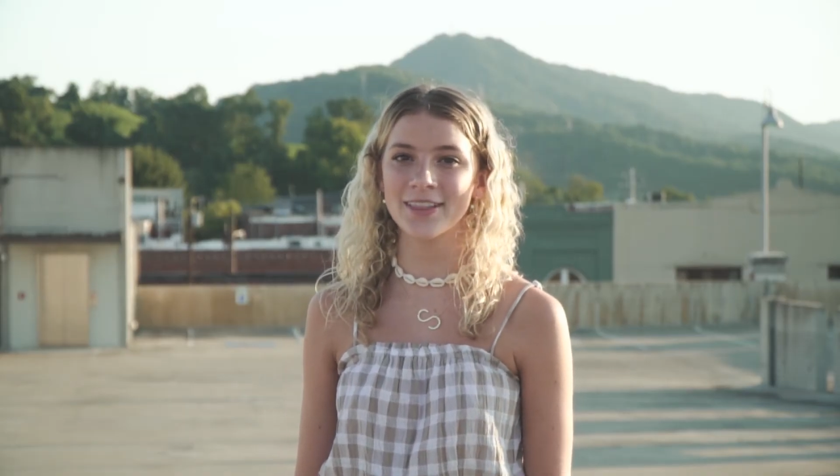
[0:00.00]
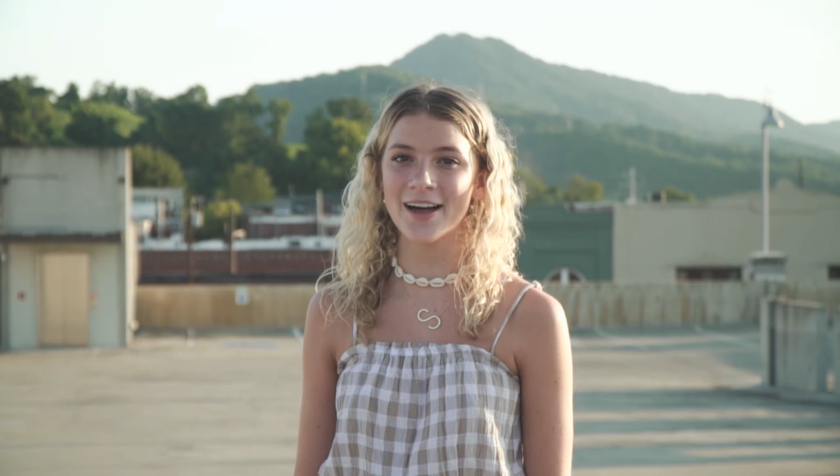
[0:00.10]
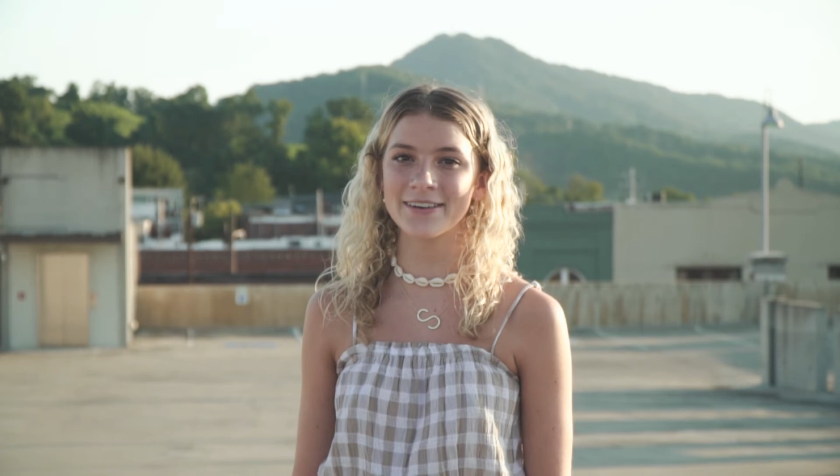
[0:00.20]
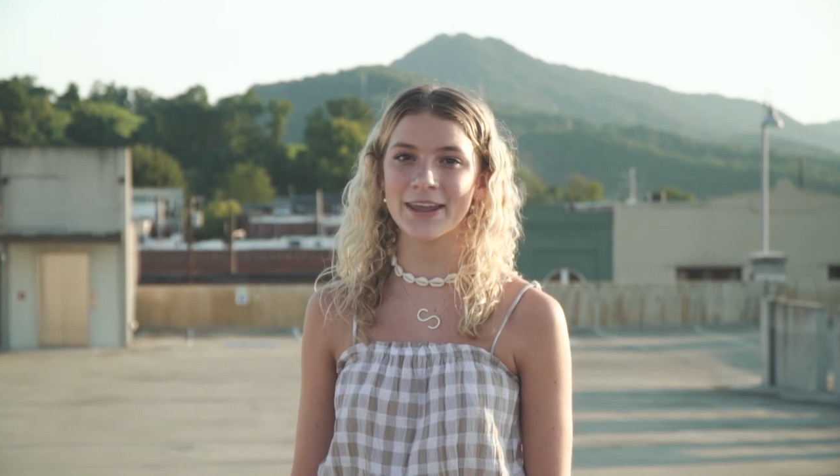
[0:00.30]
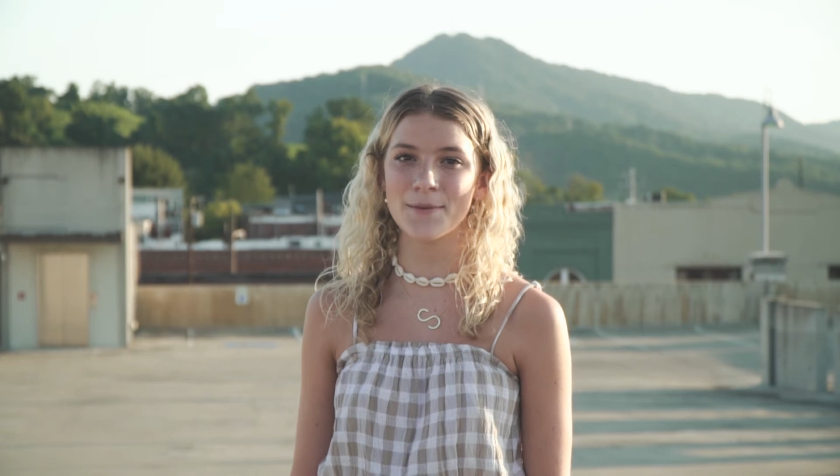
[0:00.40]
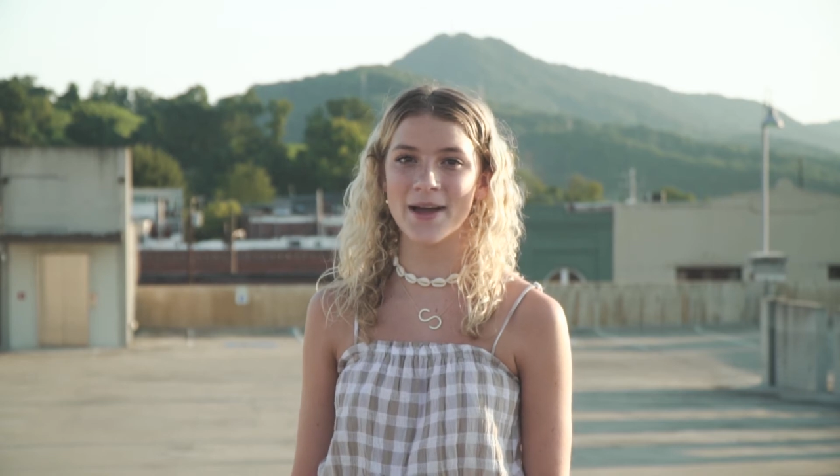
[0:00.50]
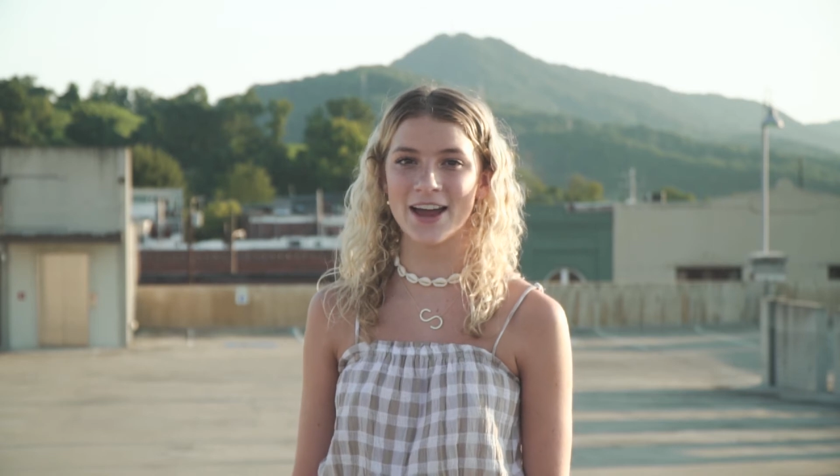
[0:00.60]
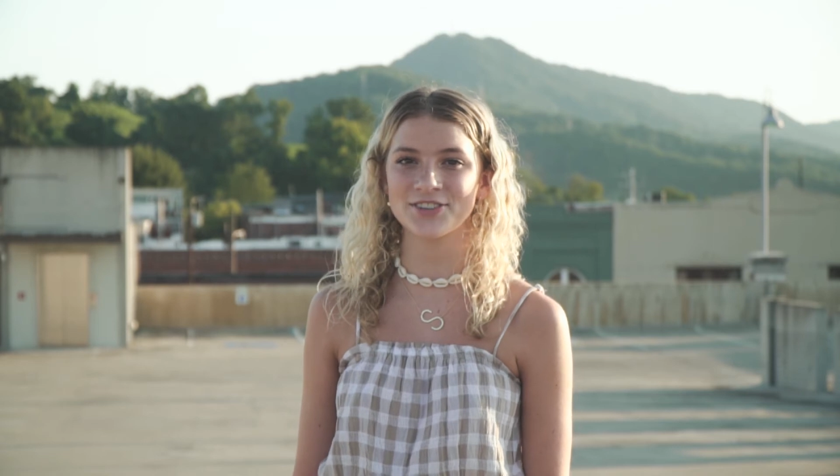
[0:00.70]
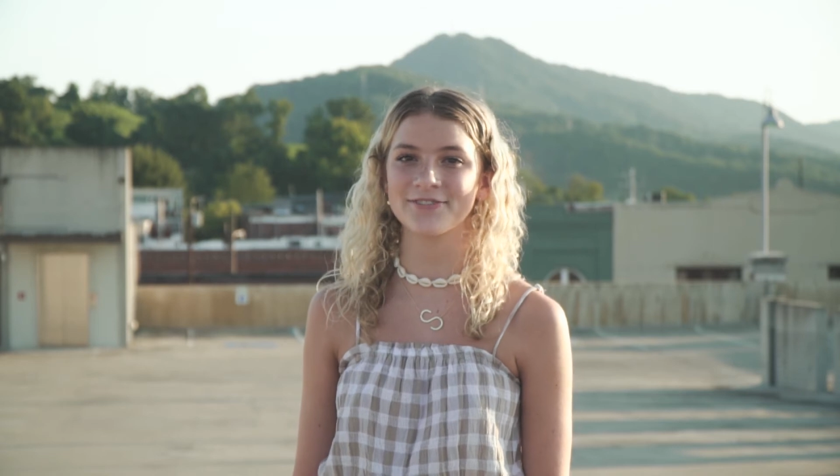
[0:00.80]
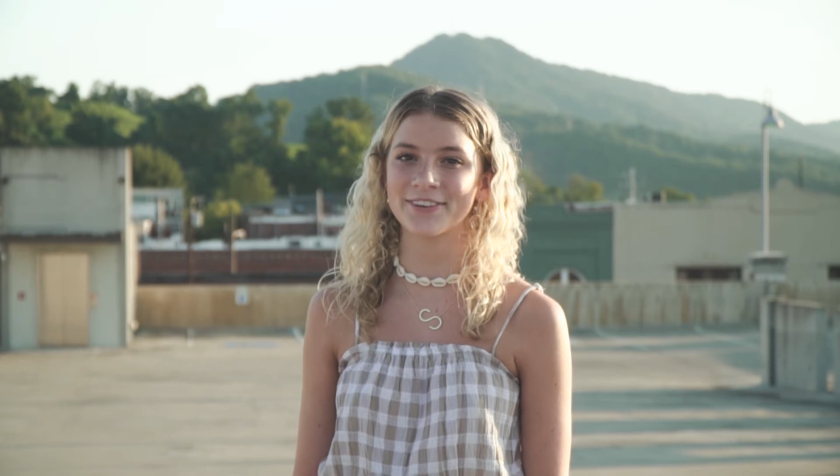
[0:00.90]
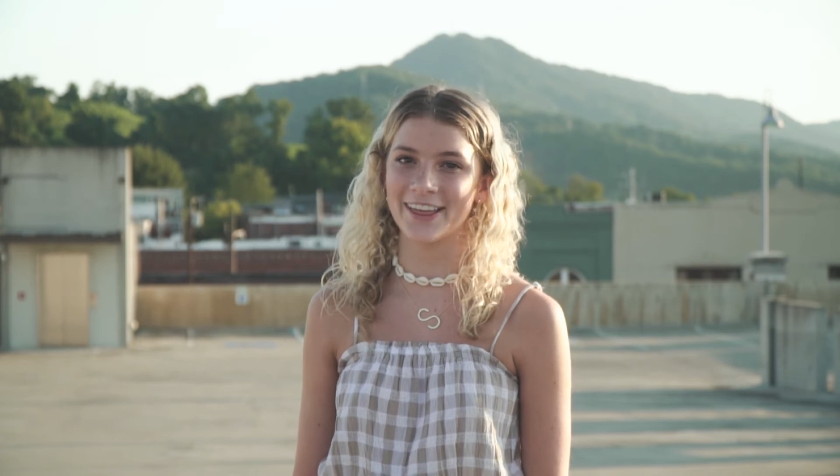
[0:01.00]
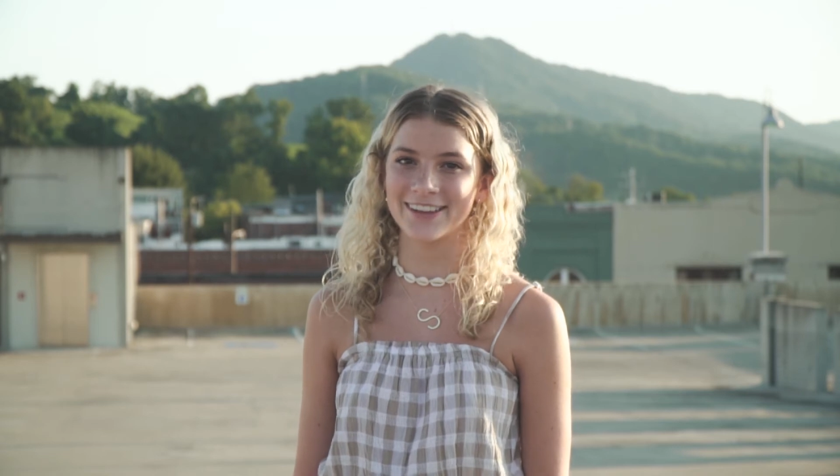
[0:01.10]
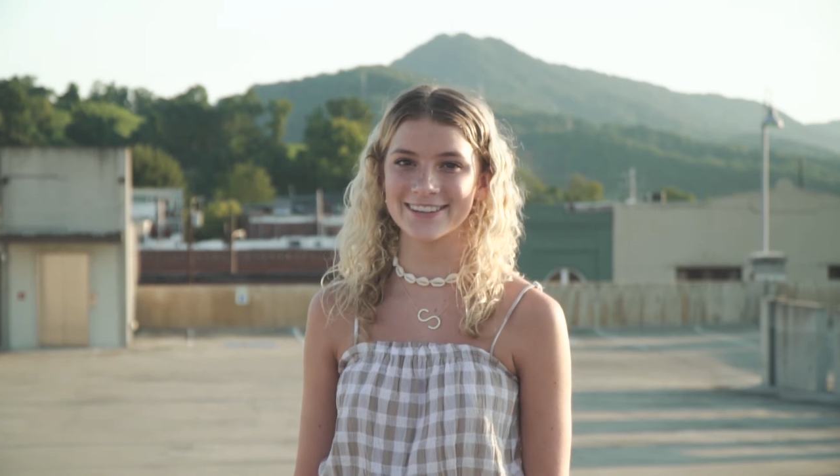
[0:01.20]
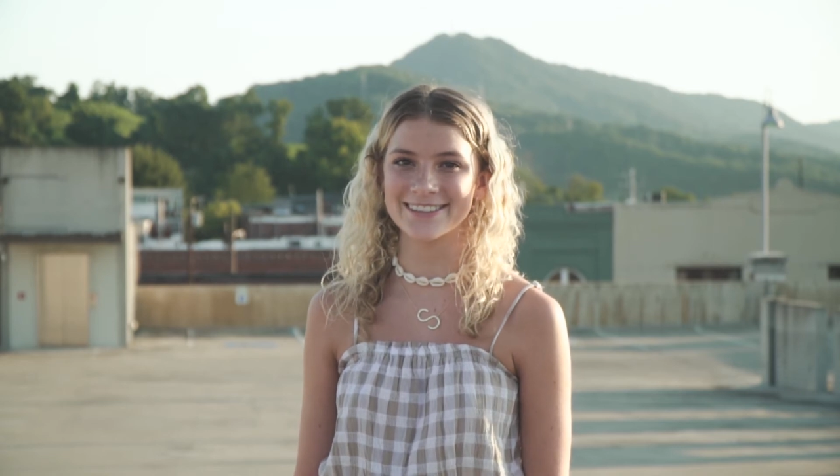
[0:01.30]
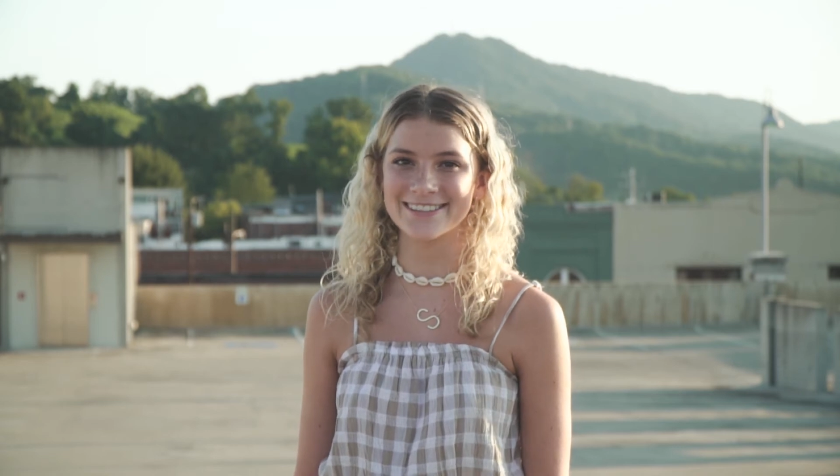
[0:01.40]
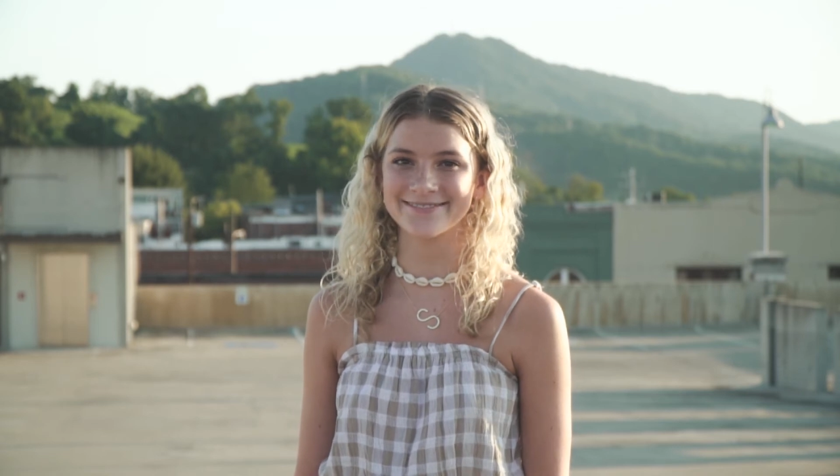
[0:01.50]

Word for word: love and compassion for others.